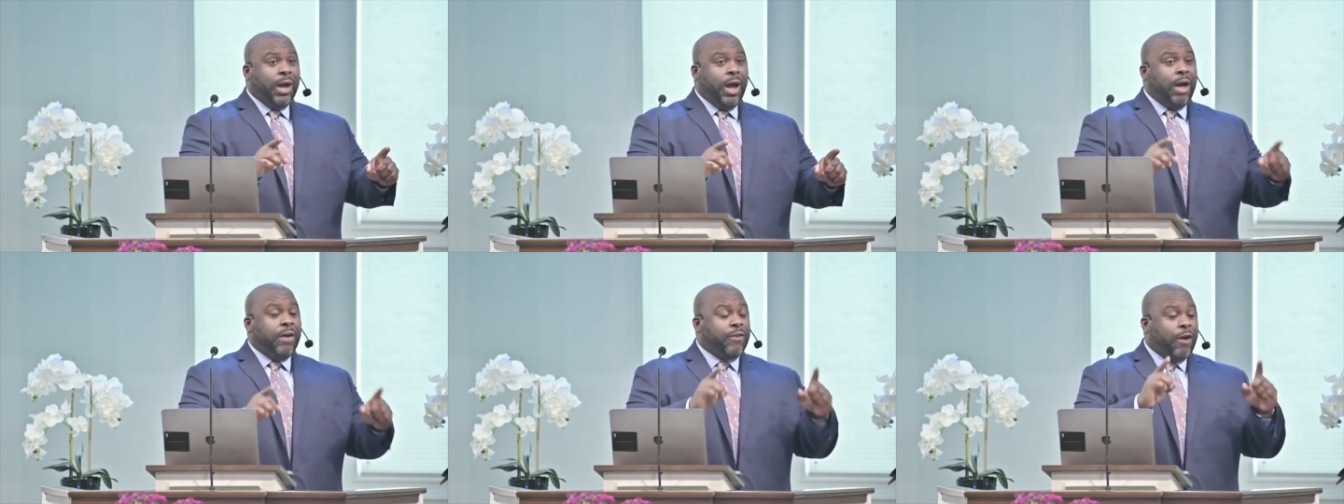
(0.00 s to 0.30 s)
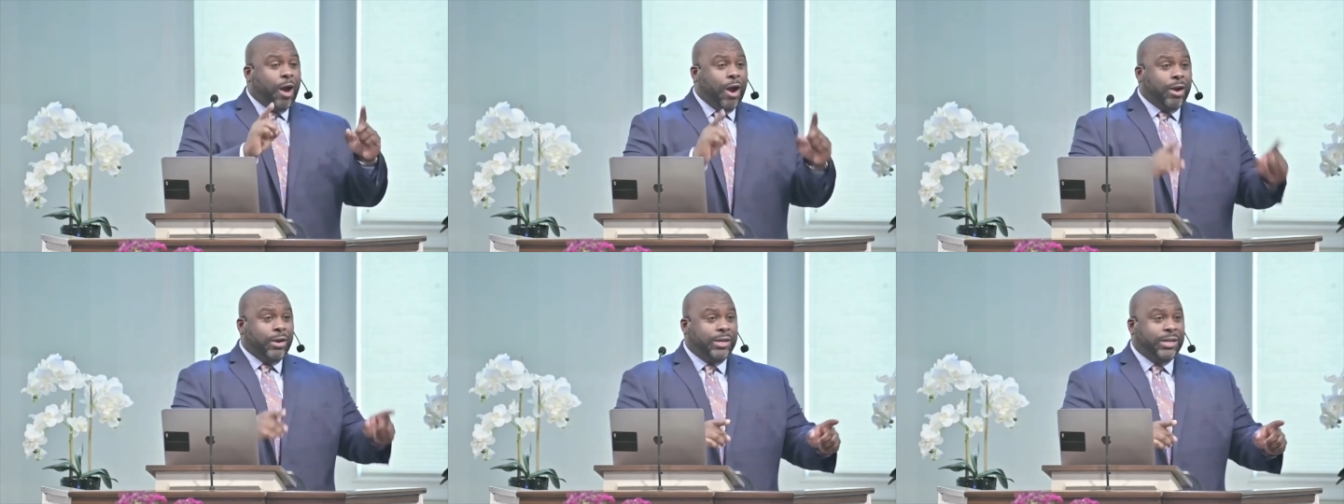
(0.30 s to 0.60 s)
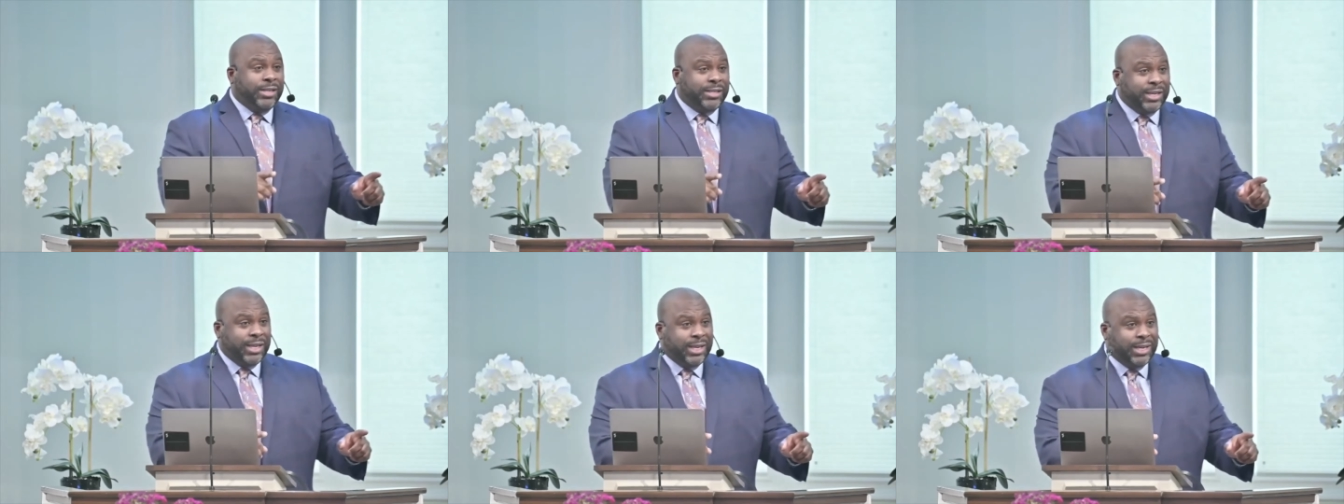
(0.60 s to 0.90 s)
of heart
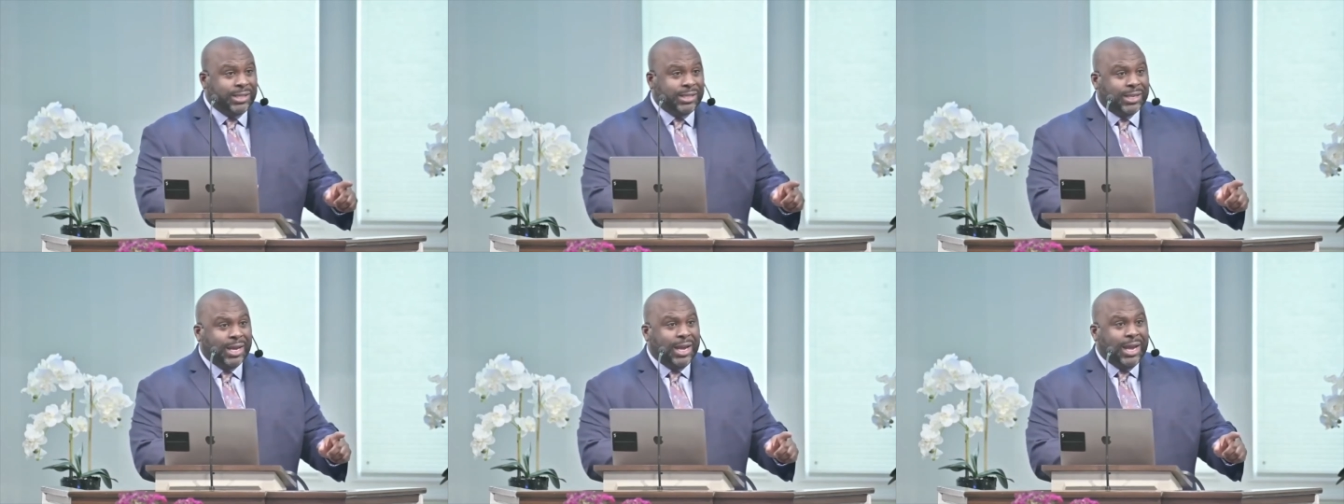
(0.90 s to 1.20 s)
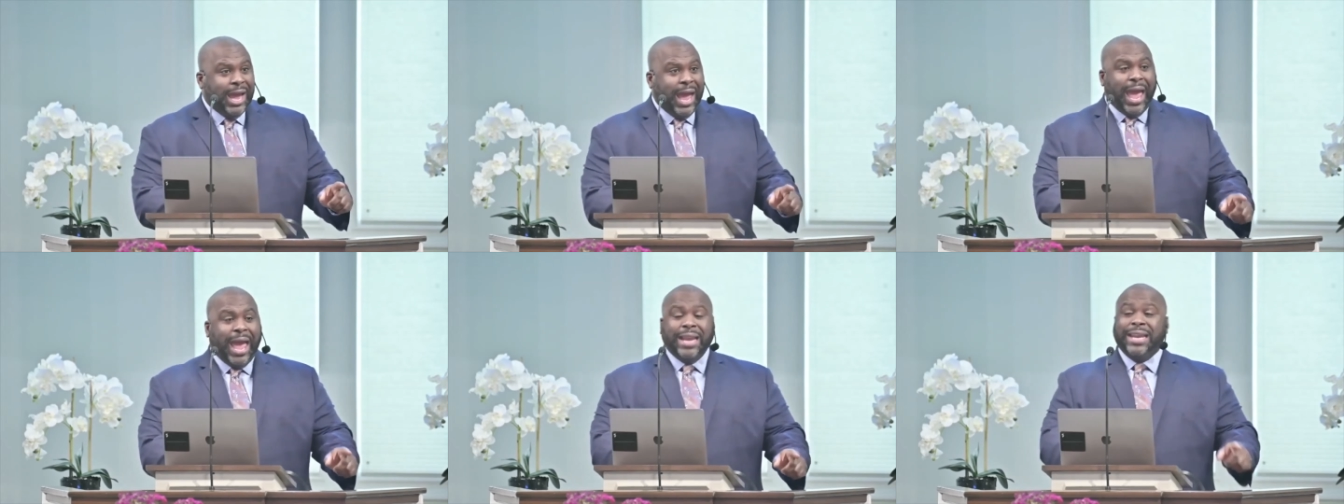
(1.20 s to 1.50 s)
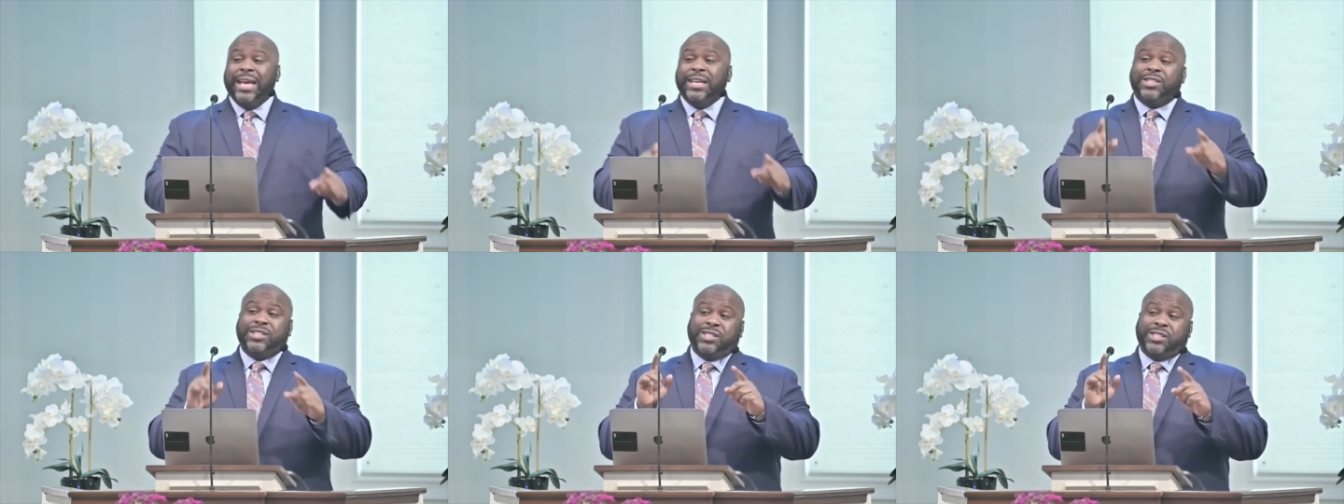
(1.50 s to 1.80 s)
disease and
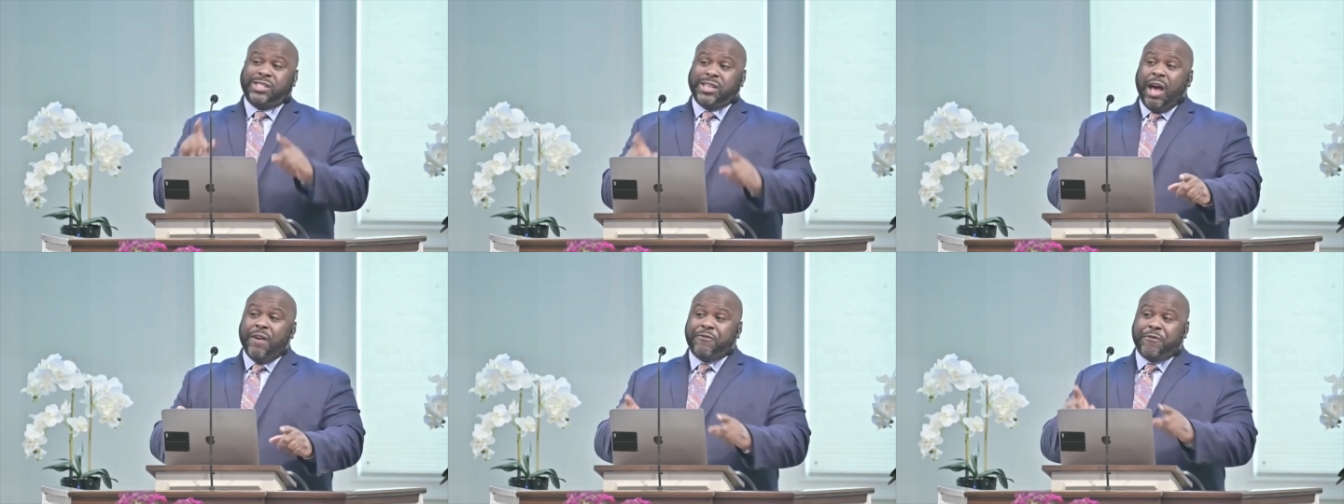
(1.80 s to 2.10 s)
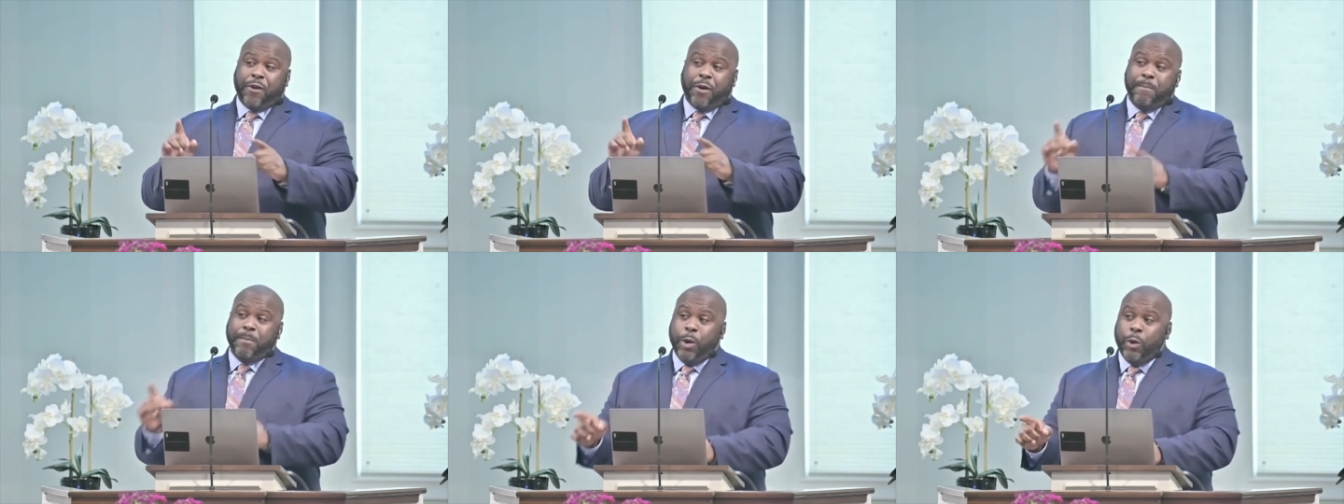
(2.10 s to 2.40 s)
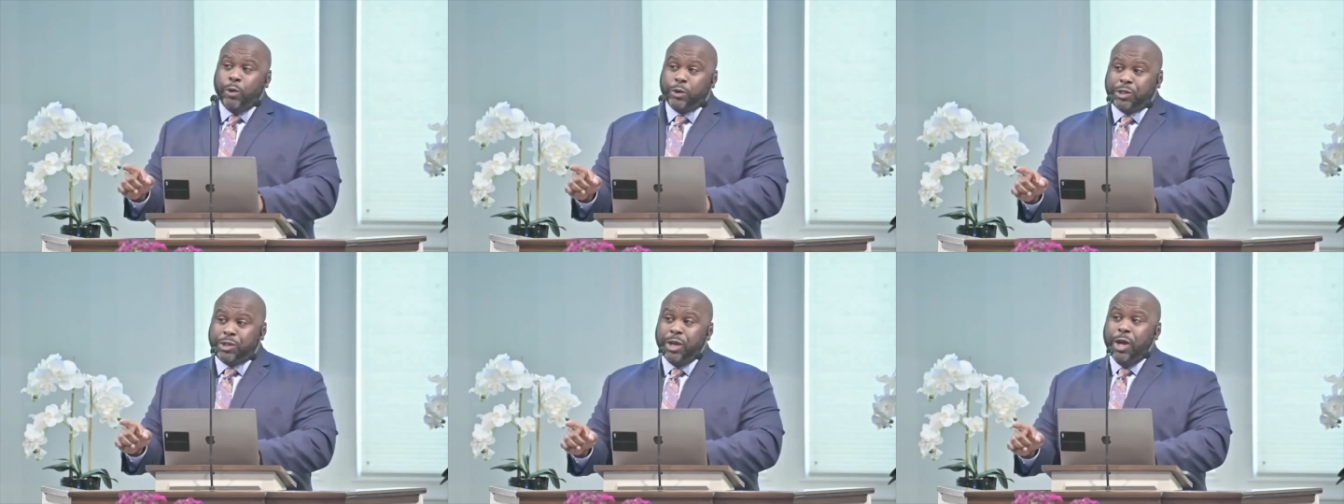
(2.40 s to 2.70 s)
they suffer
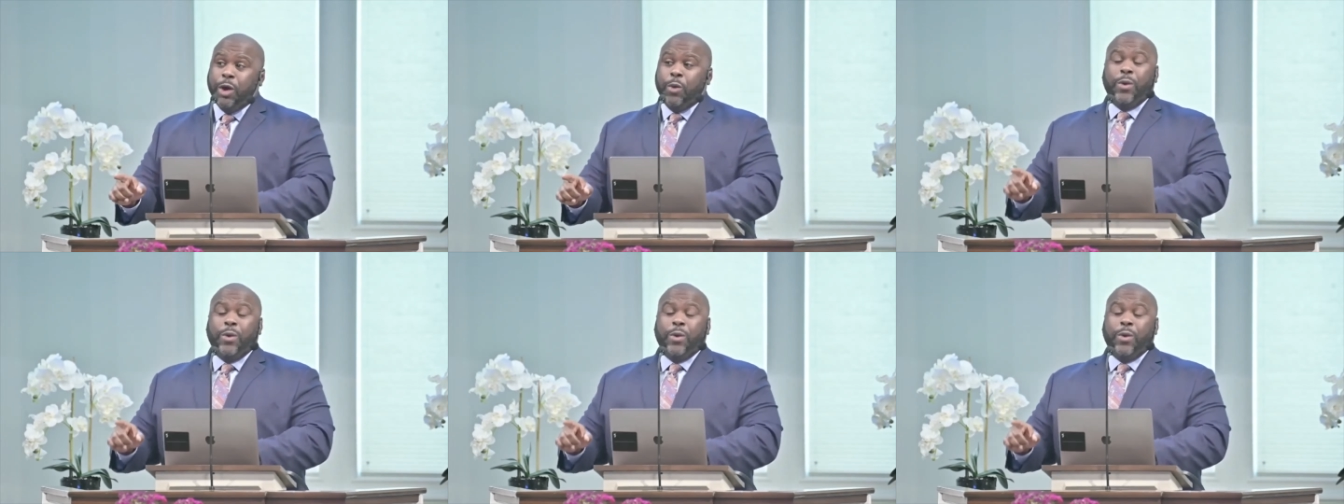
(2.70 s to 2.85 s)
most